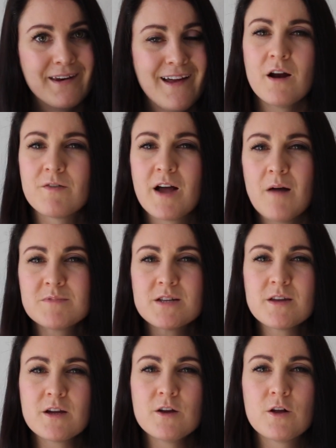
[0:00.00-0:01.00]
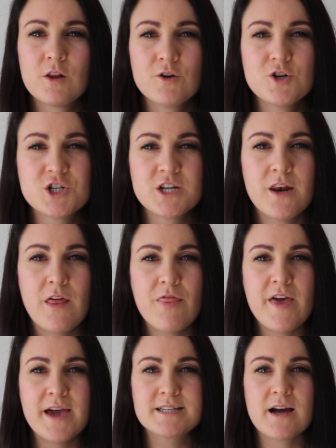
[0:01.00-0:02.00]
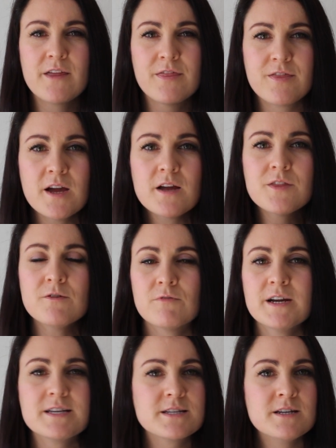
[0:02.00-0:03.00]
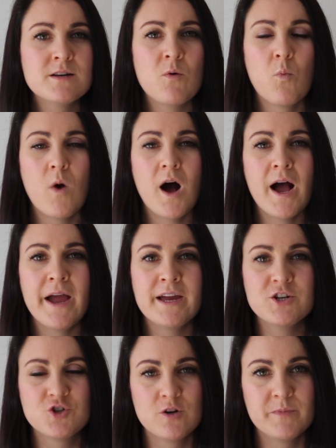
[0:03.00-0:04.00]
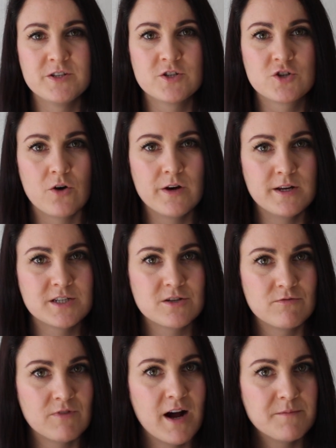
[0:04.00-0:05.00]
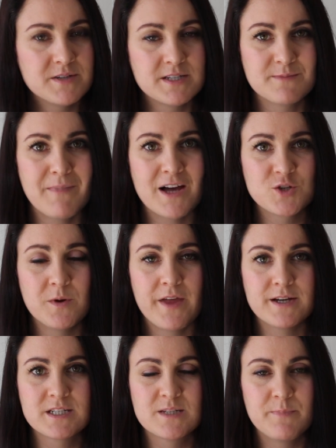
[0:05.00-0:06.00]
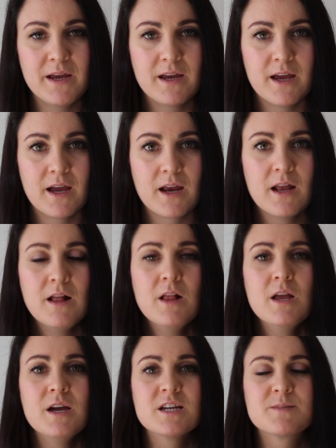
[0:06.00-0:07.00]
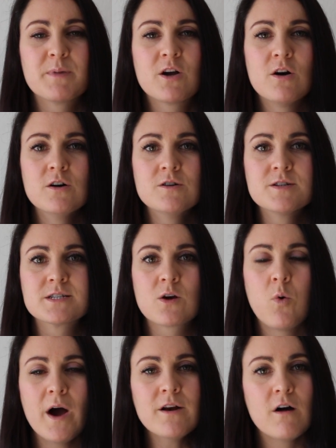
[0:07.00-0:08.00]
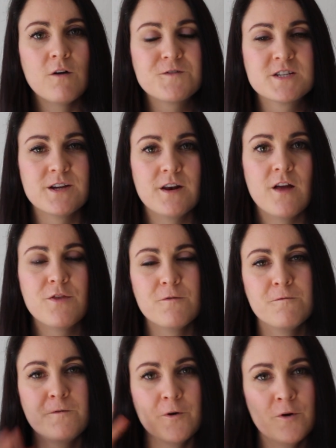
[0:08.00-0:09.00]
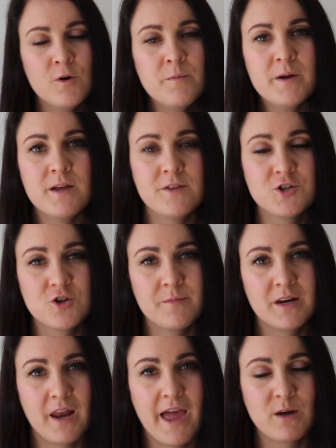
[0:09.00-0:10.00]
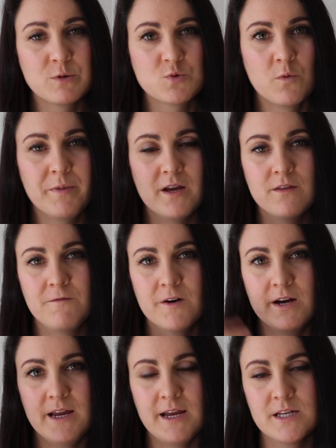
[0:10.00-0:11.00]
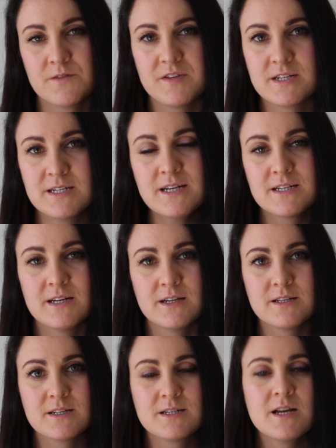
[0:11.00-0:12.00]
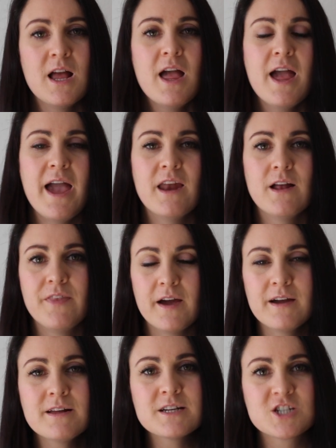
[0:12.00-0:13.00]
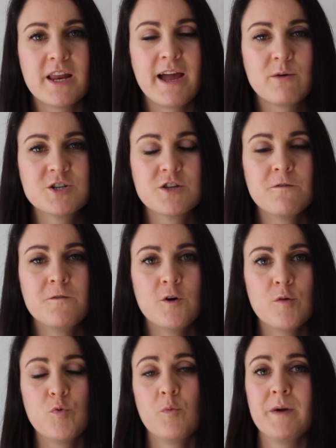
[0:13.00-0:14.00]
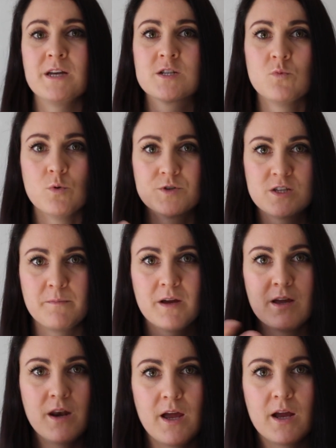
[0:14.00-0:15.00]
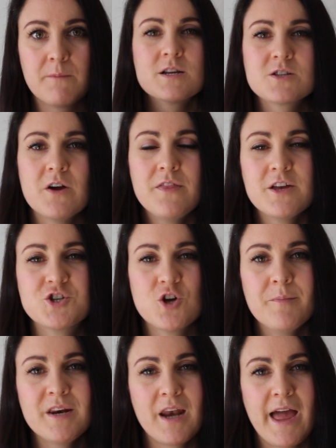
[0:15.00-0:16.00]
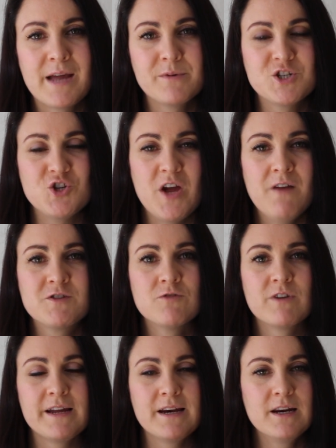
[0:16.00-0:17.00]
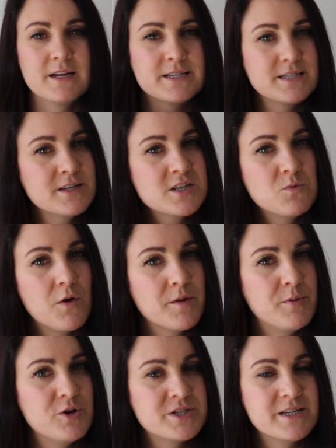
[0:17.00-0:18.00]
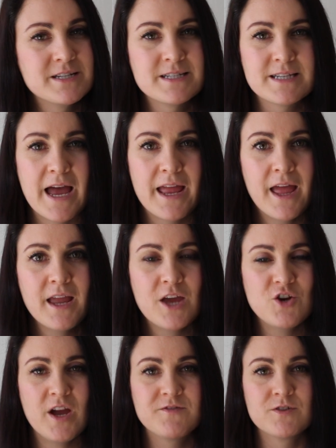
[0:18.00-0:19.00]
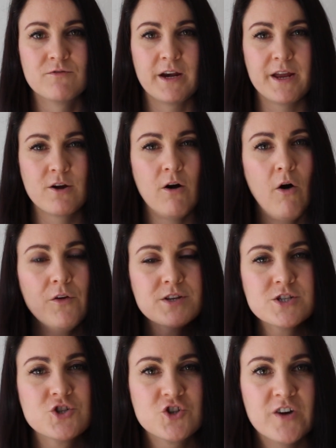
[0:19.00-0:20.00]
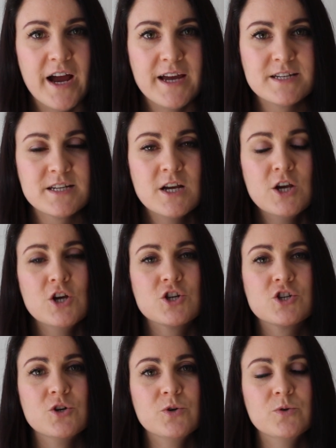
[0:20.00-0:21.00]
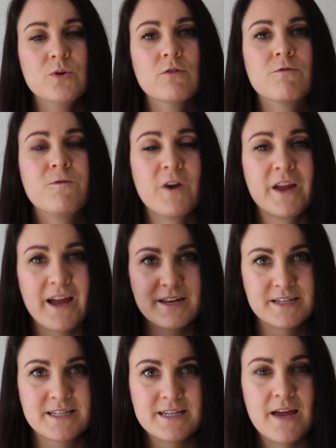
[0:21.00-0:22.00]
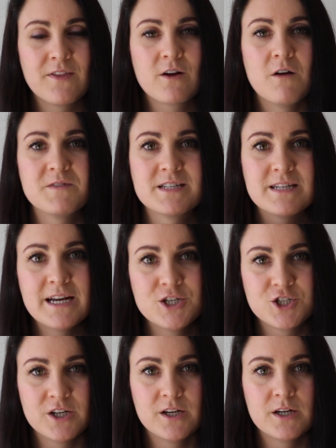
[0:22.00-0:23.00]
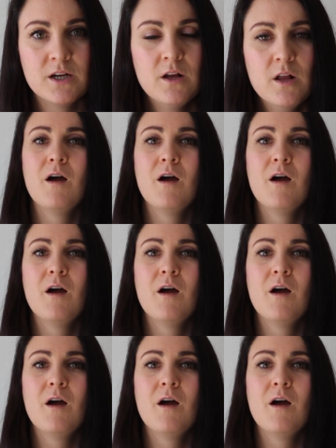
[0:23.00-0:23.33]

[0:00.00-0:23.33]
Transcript: And I've come to the conclusion that I think the reason why Germans don't interrupt as much when they're speaking is because quite often the verb in the German language will be at the very end of the sentence, and in the English language the verb will be towards the beginning. So in the German language you have to really listen to what the the person is saying, and you have to really concentrate to fully understand the conversation.